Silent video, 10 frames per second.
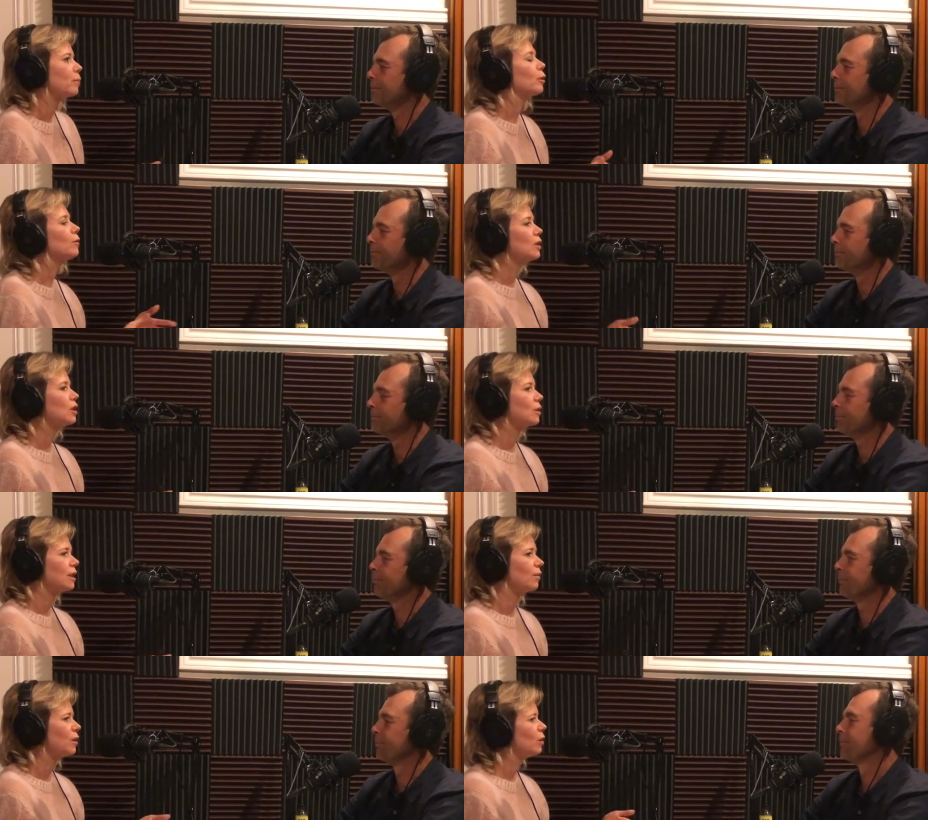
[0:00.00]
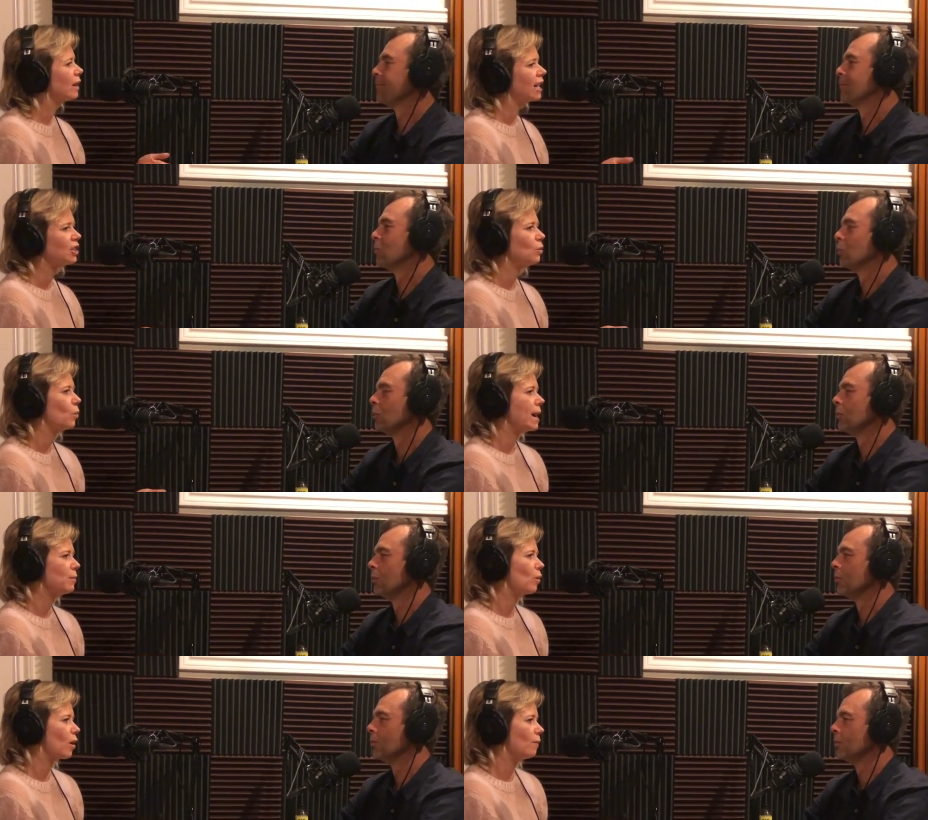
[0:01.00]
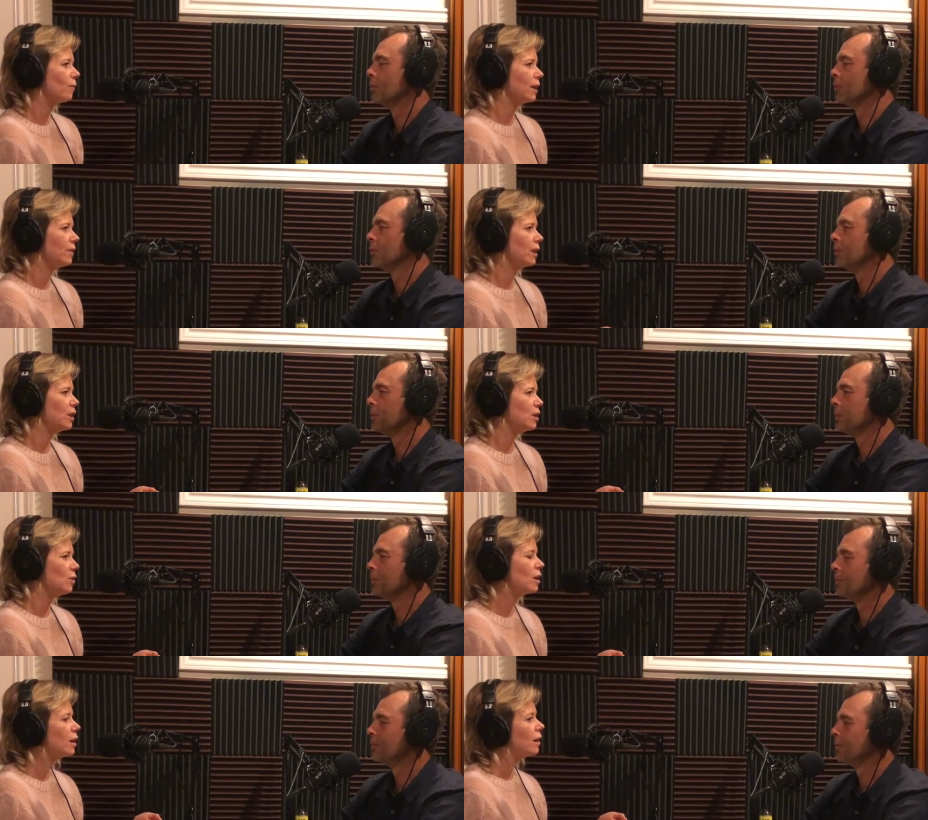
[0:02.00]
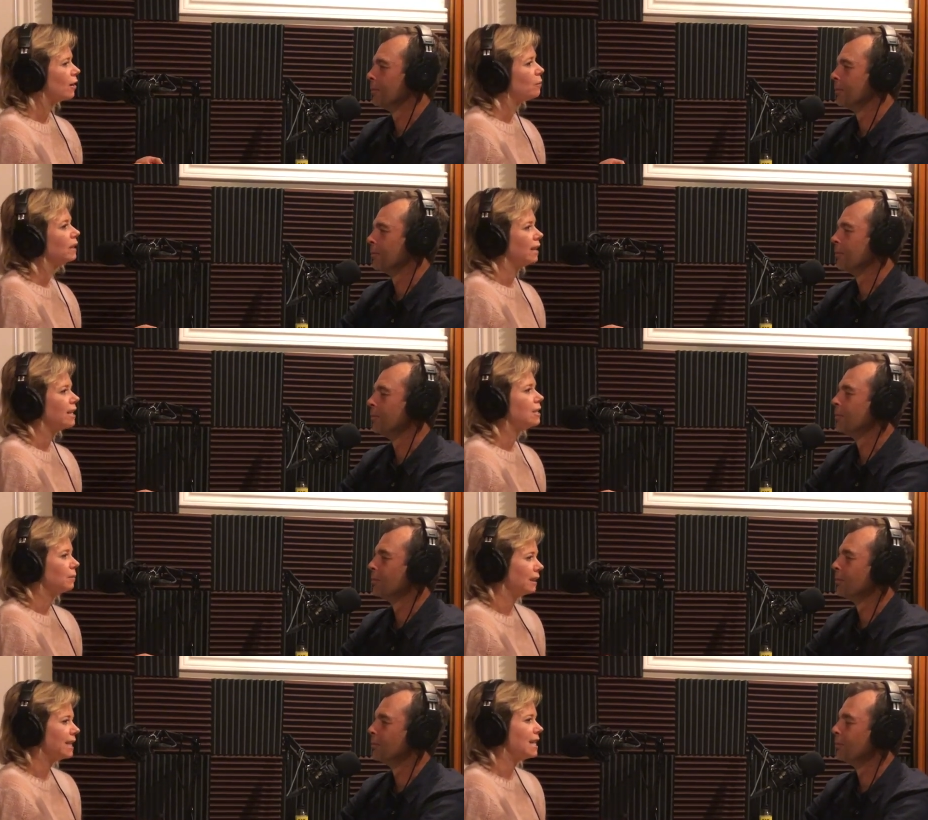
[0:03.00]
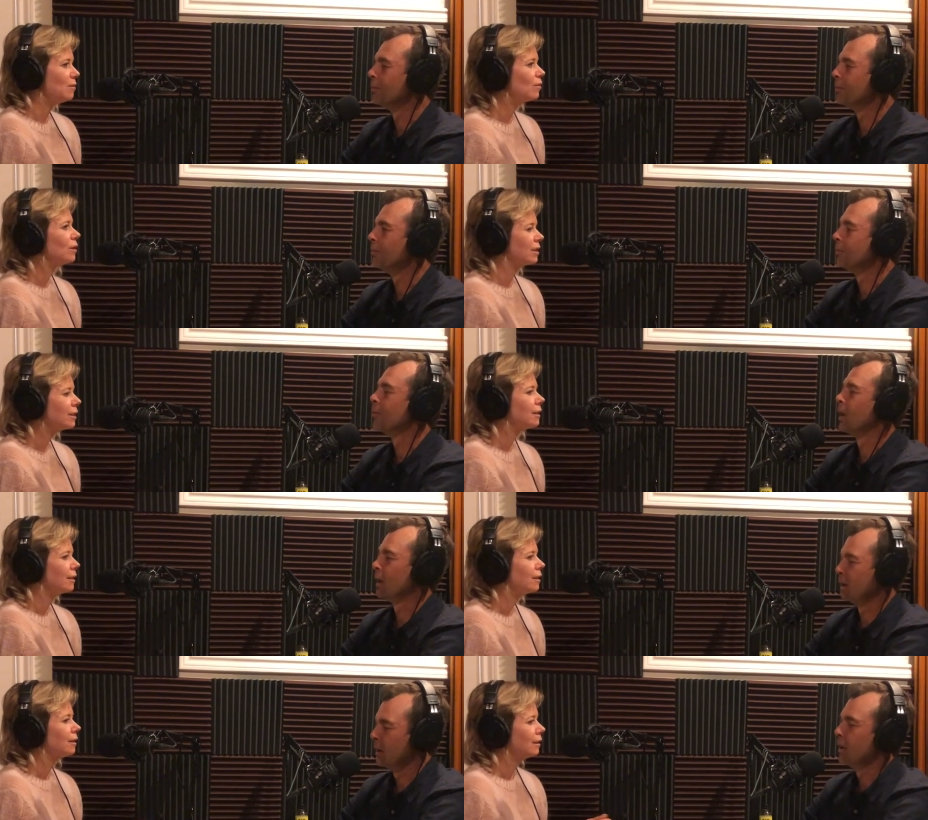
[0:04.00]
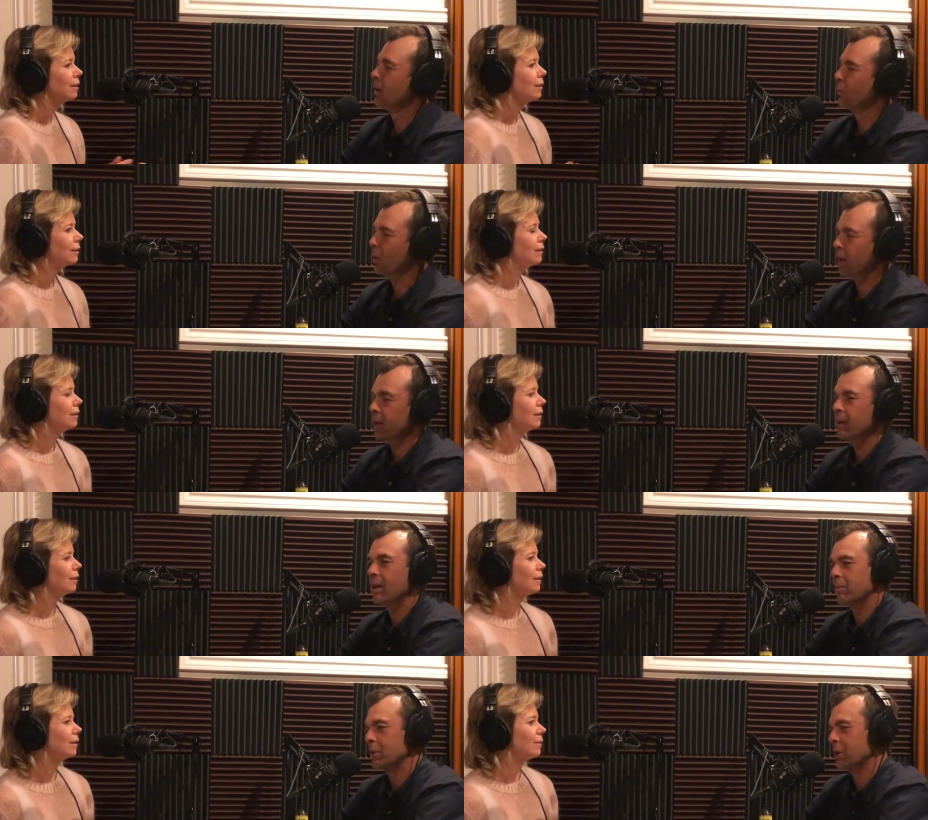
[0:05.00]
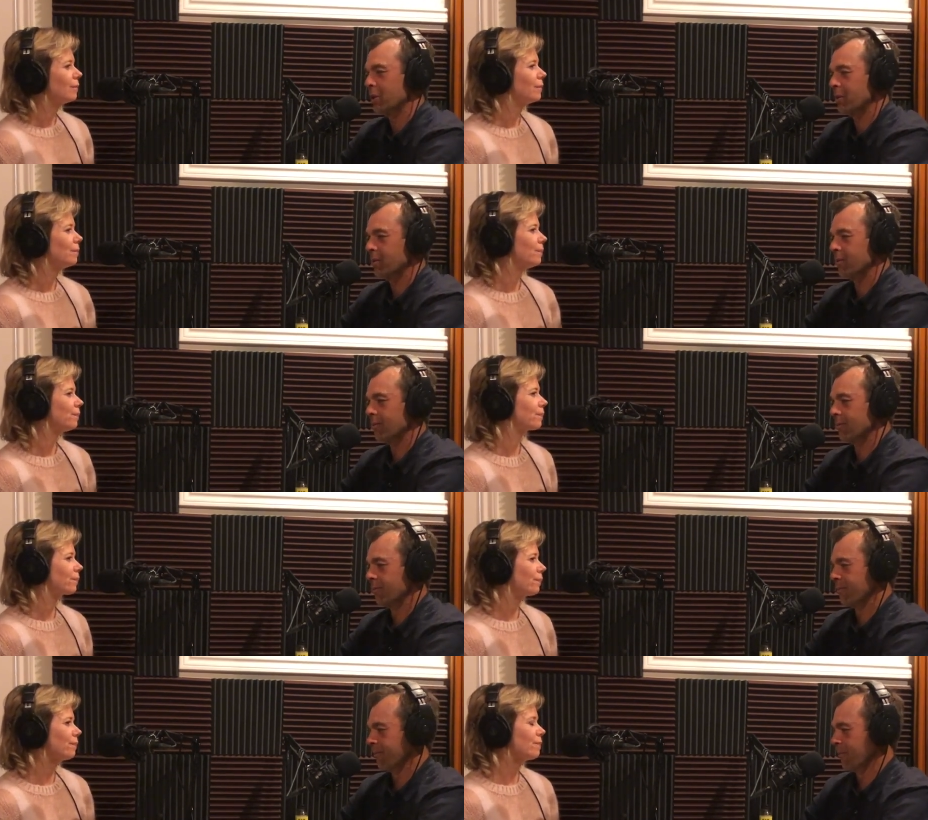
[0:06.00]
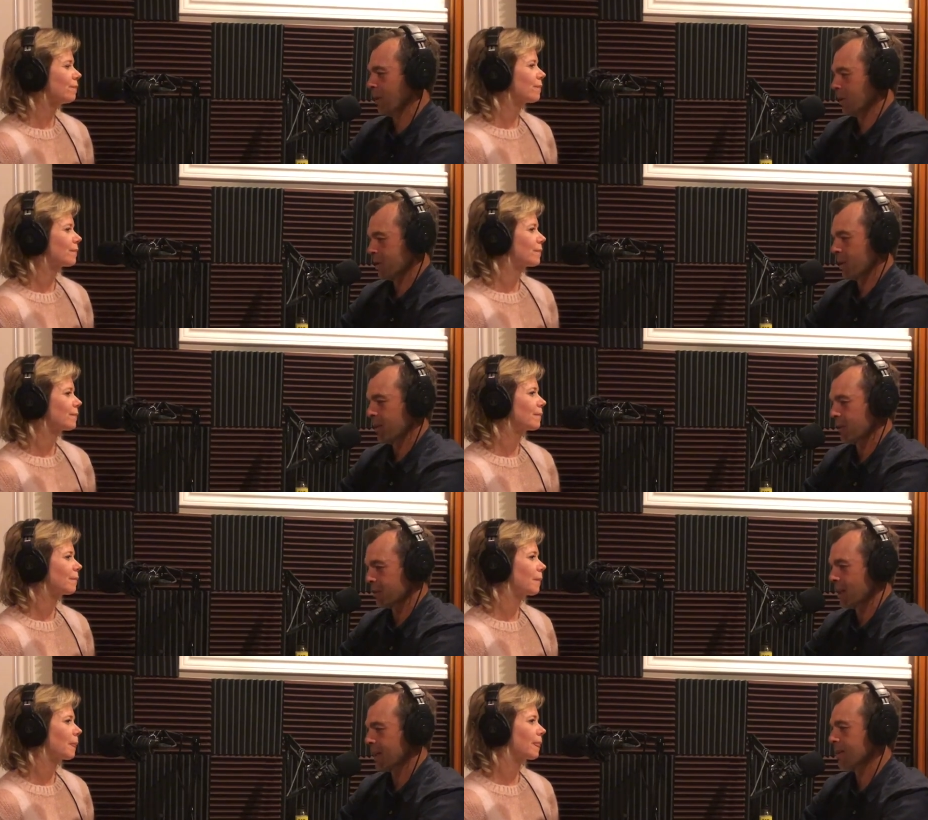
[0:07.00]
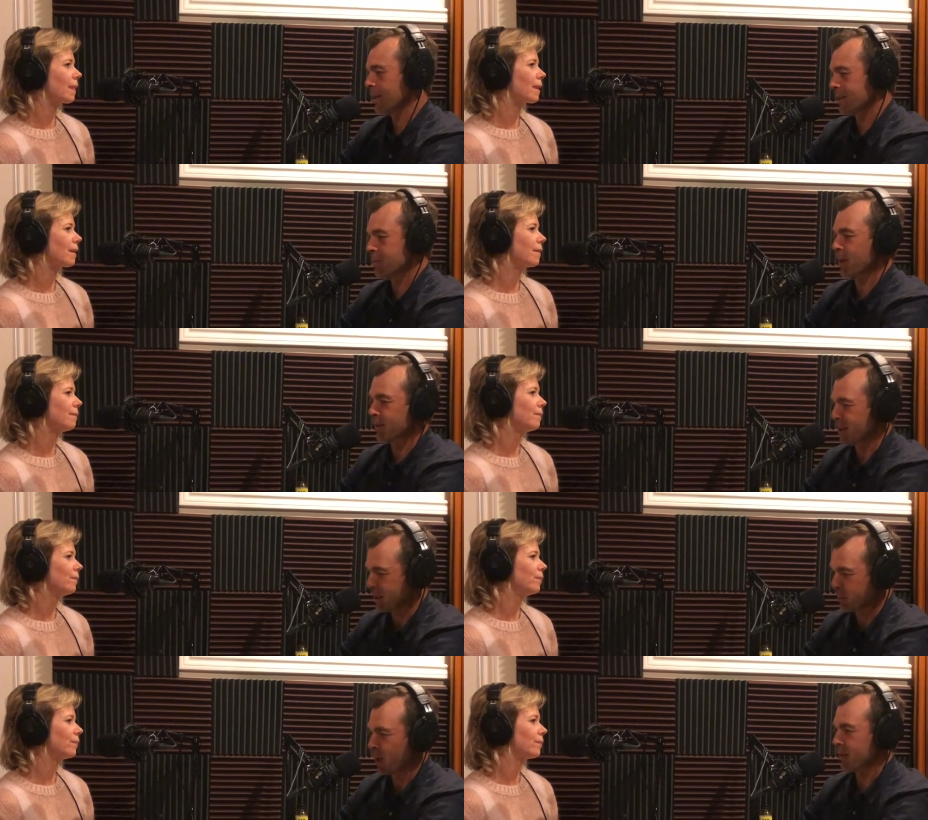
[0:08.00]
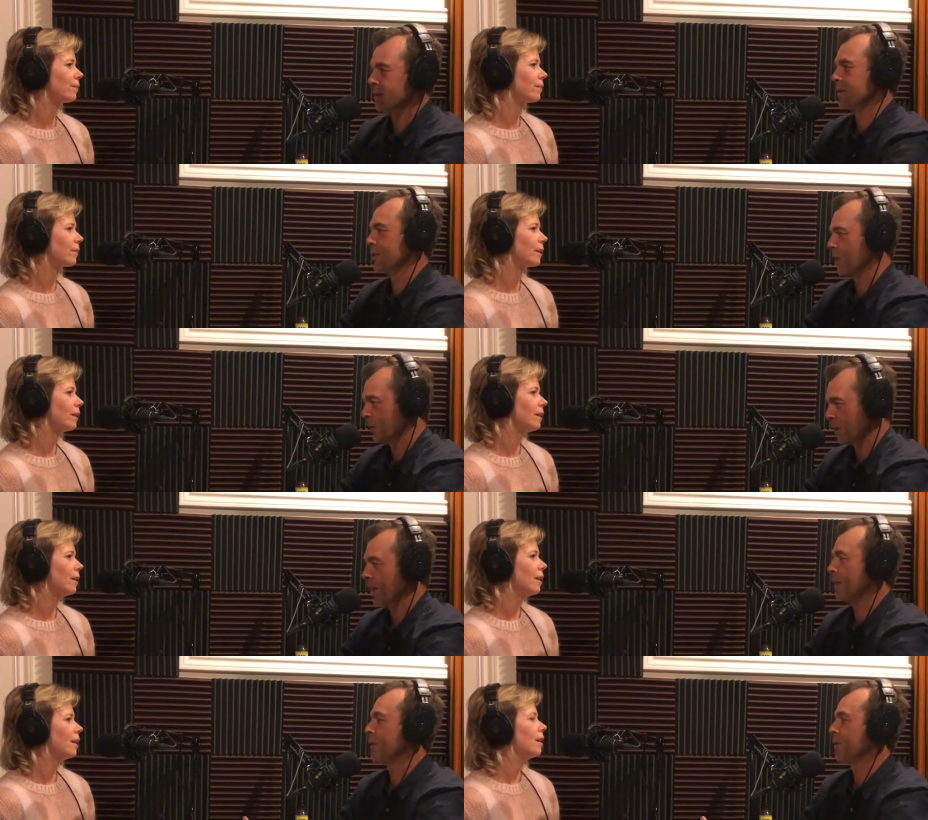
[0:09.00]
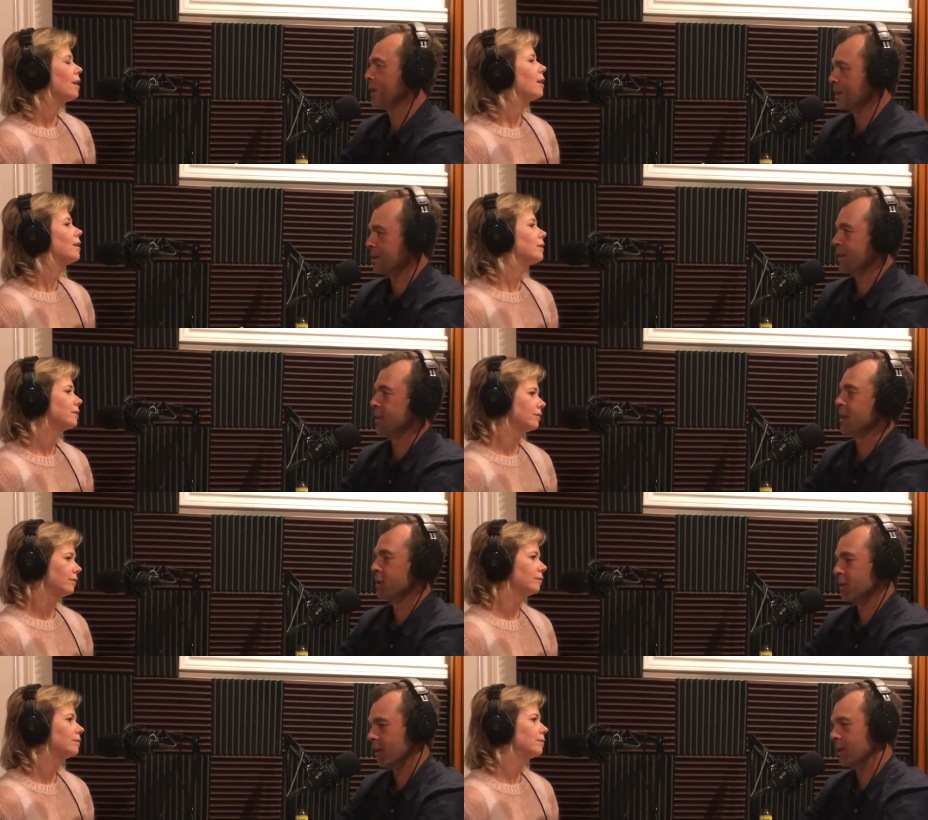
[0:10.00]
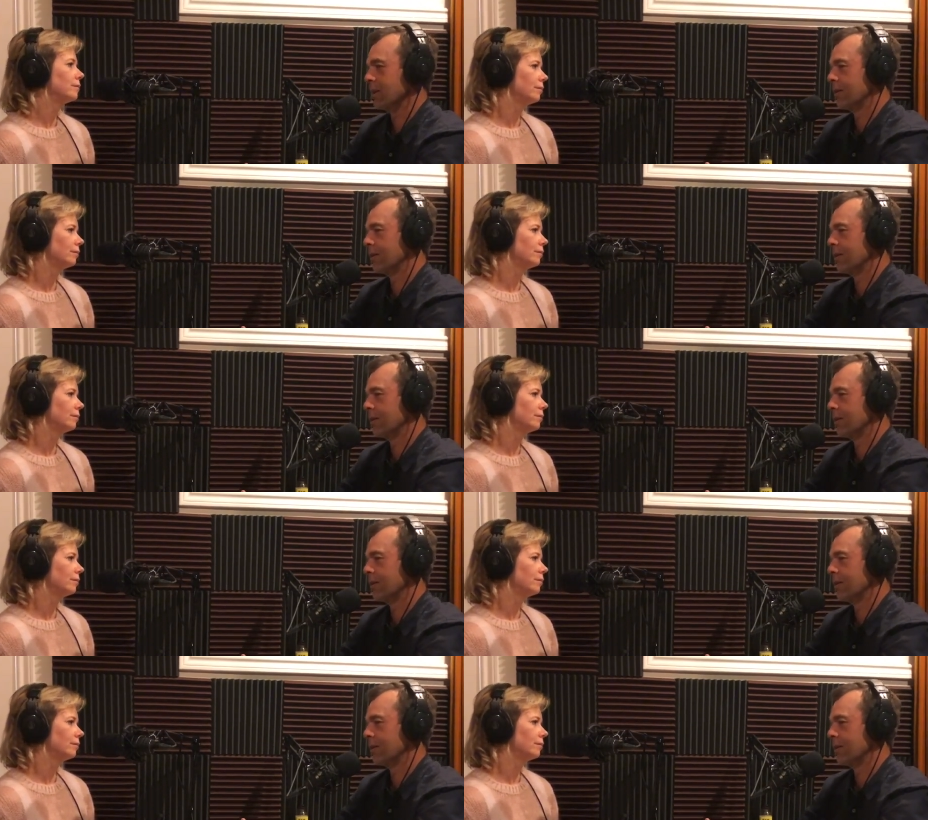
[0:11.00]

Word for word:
Speaker 1: and proving mm. to yourself that you're actually way more confident than you have been led to believe.
Speaker 2: Right, and I'm sure there's other techniques, meditation practices, yoga, other things that essentially